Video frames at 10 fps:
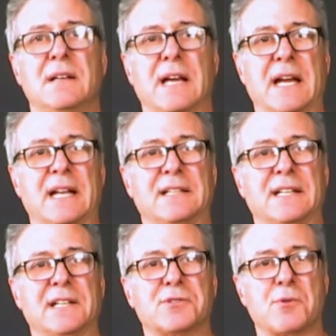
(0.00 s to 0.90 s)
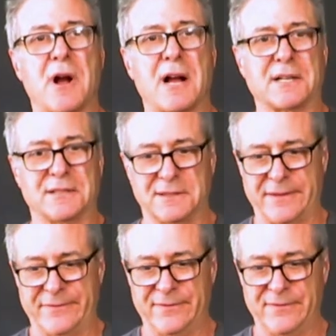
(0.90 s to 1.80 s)
and it's rocking.
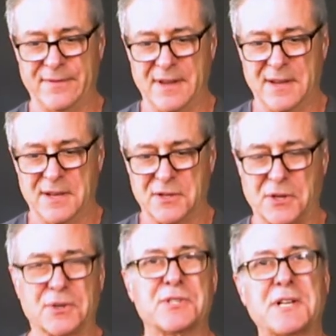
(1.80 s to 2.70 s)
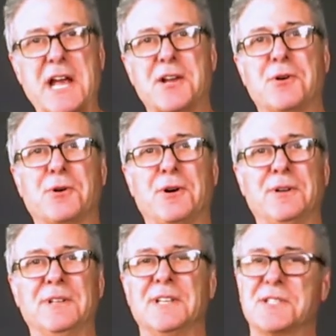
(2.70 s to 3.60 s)
So stay
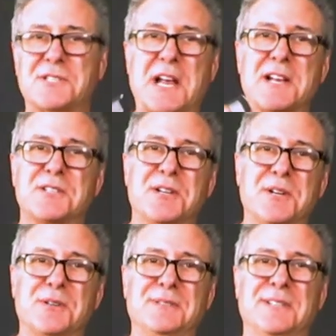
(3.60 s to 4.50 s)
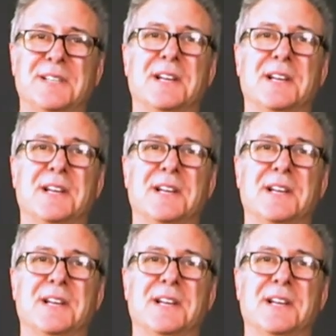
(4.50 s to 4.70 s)
cool, stay tuned.